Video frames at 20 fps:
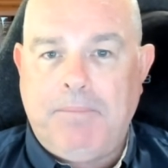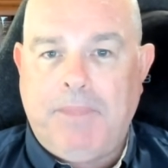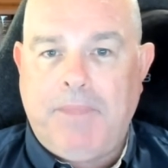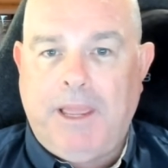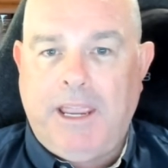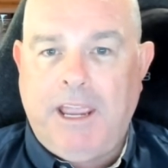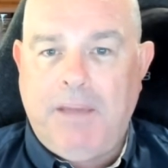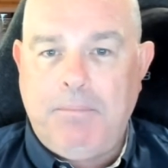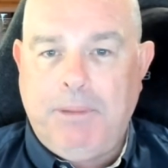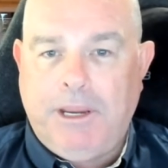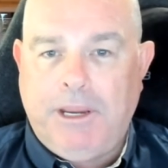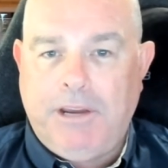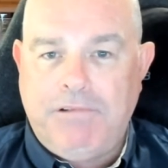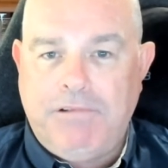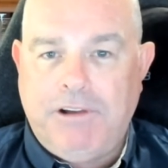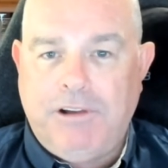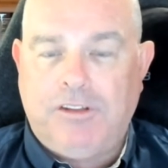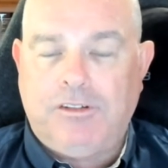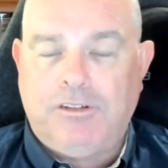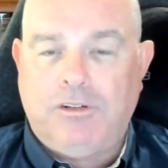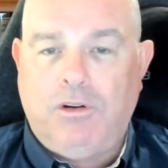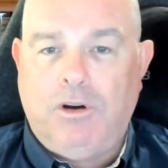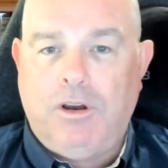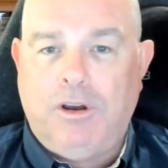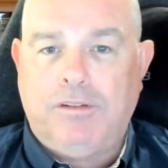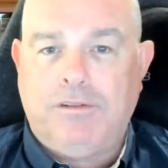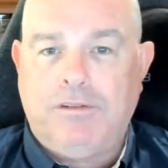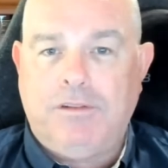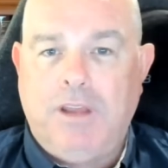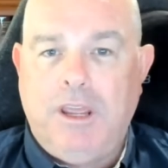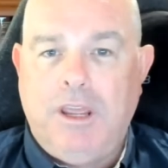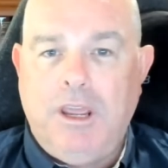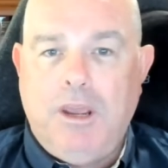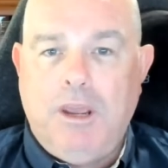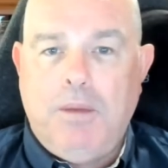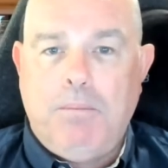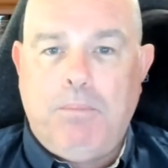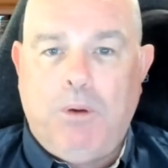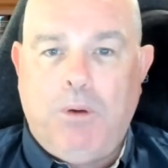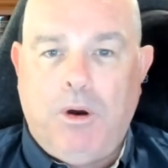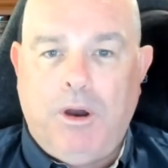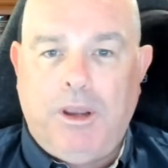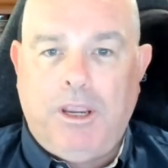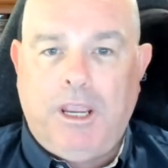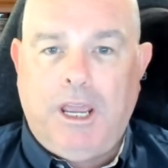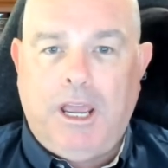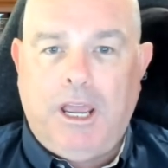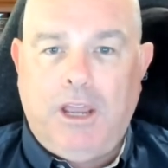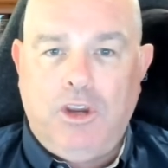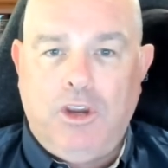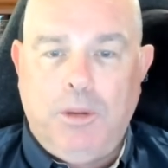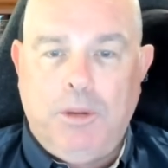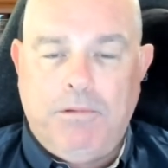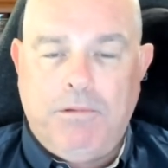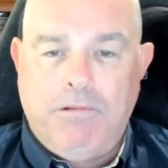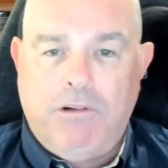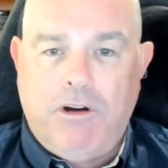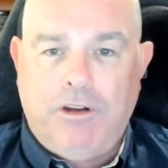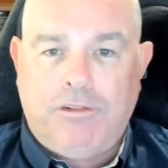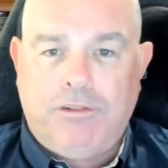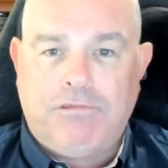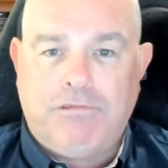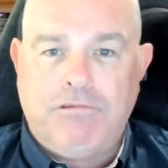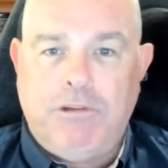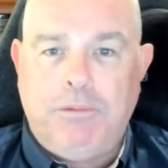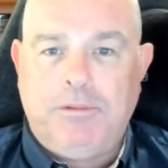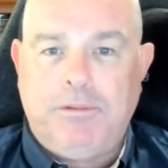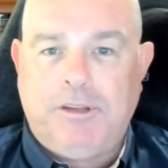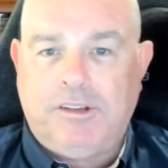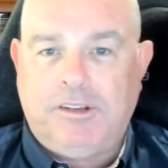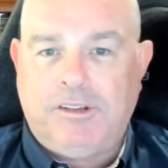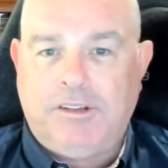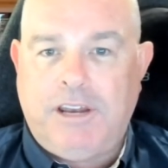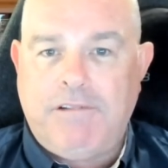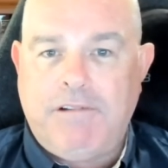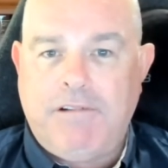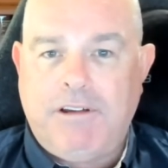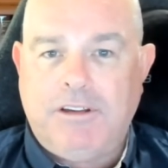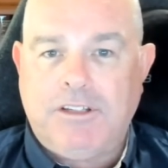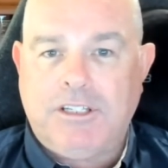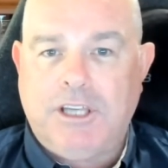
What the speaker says: They have been criticised by human rights groups, etc.